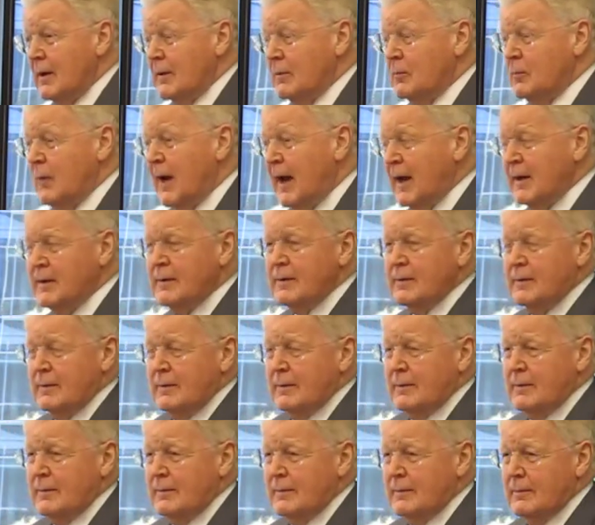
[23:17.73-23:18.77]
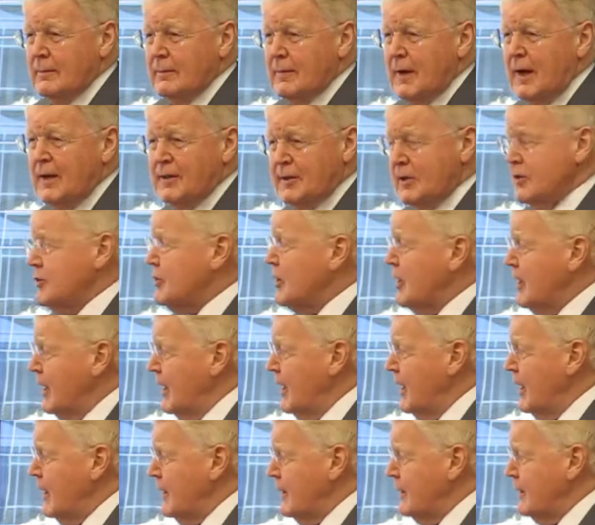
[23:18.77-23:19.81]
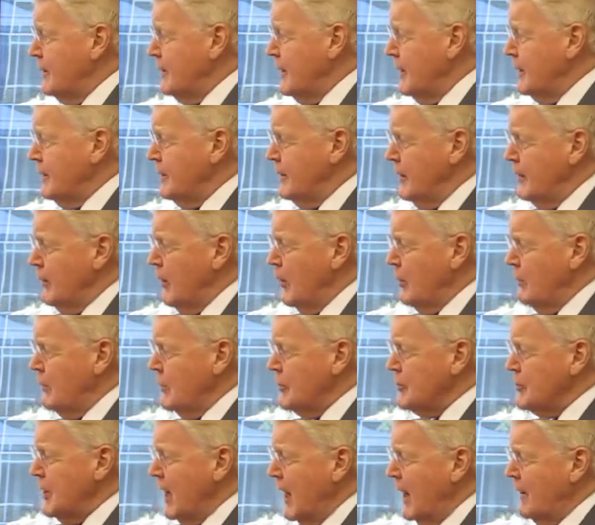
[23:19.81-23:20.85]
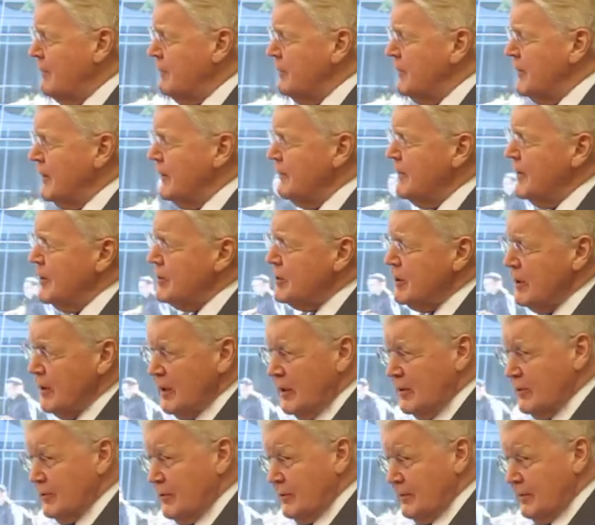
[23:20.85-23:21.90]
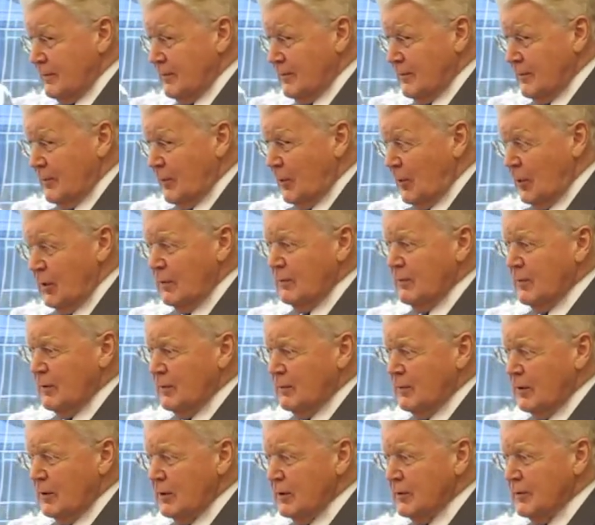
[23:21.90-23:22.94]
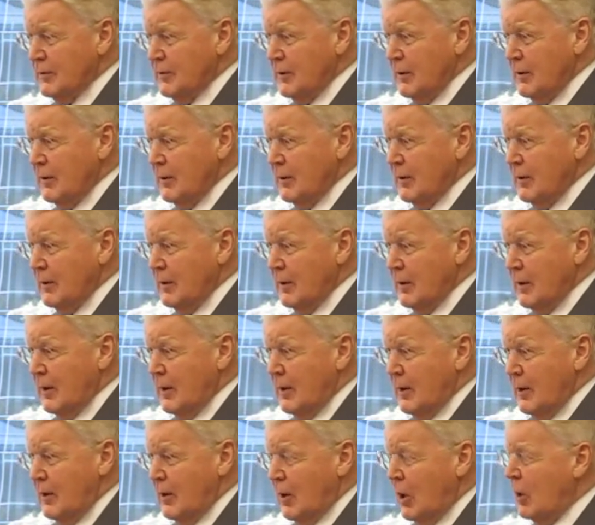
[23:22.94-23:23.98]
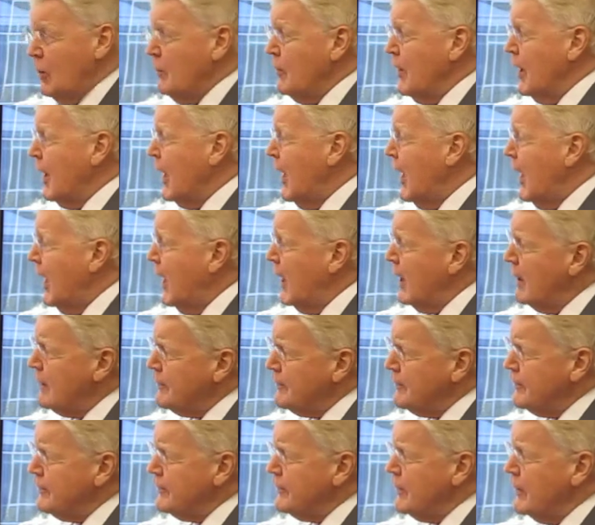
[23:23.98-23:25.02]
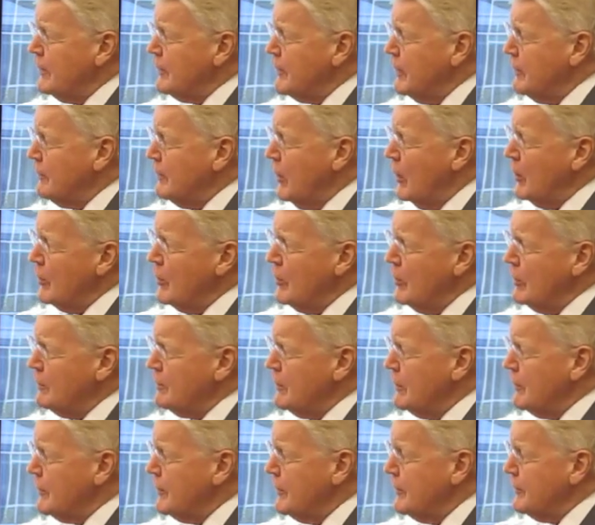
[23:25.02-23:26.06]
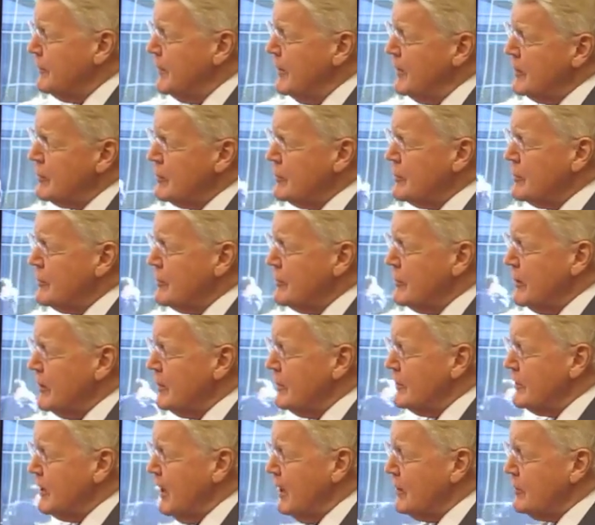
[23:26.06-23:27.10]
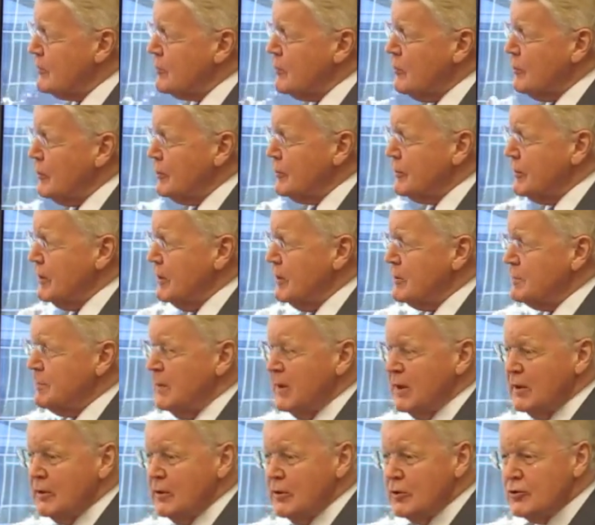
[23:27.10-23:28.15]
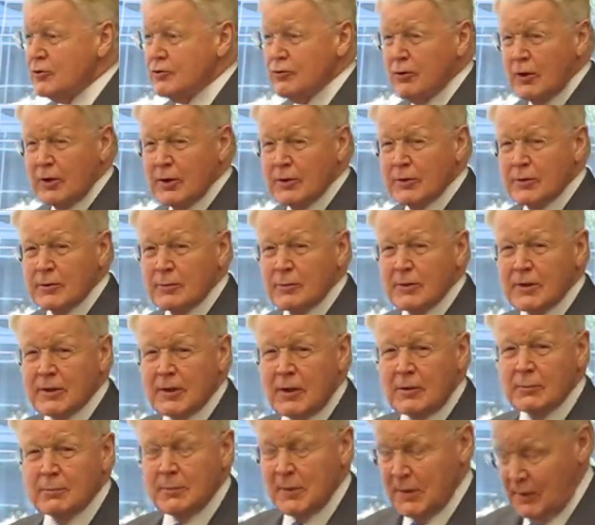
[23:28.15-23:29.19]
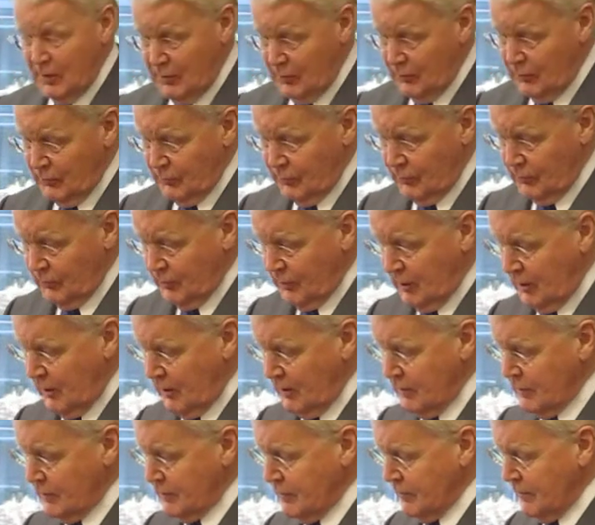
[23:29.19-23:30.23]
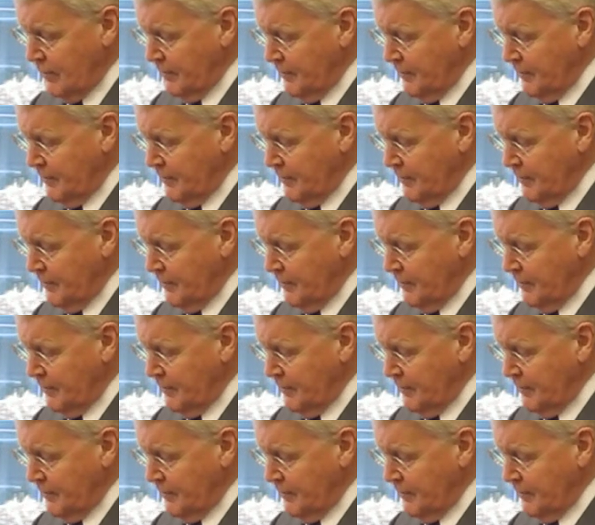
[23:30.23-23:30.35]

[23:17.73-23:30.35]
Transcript: when it is clear that in almost every fishing nation all over the world, over half of the volume of the fish that gets caught is being destroyed without being utilized.